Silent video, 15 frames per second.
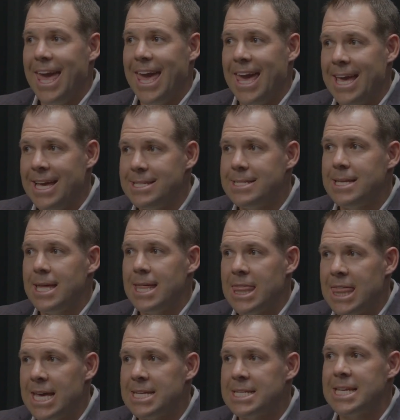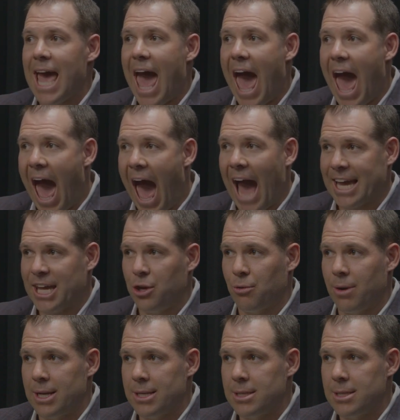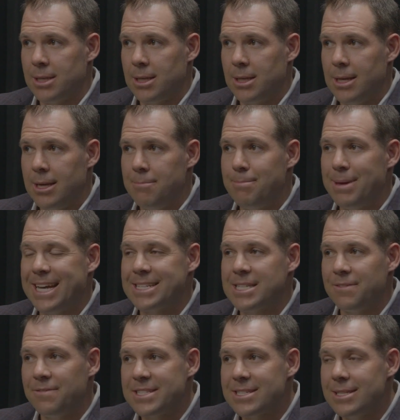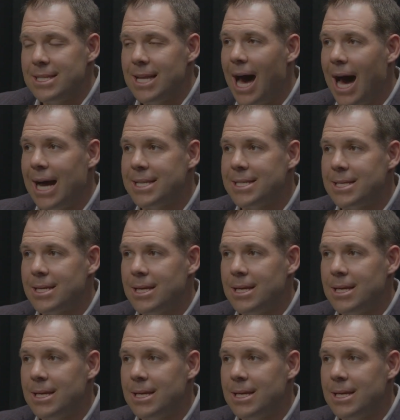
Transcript: Is this accurate? Because if it's not,